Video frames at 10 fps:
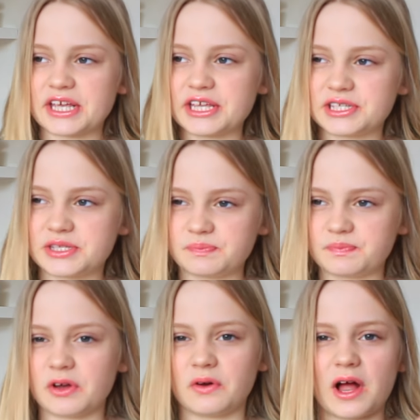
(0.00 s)
it's,
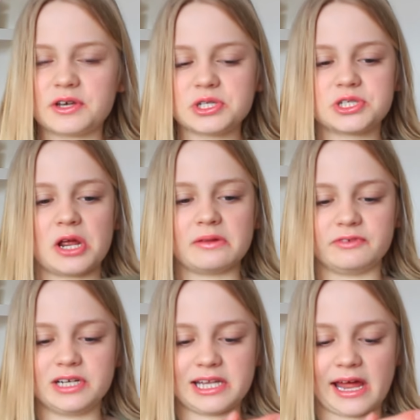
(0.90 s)
oh, I just don't
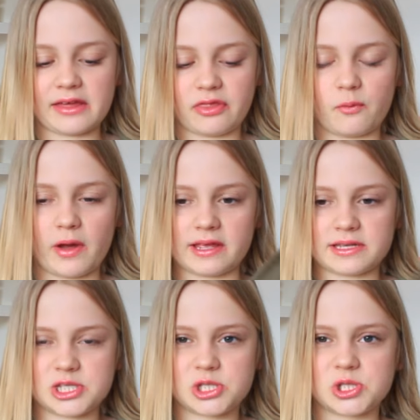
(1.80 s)
really like the way
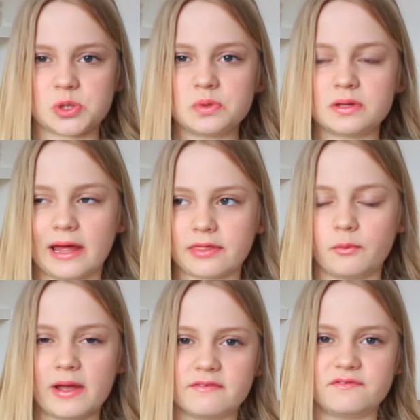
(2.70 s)
it suit, like
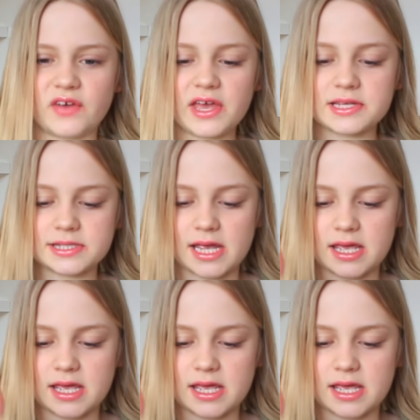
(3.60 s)
the way it fits.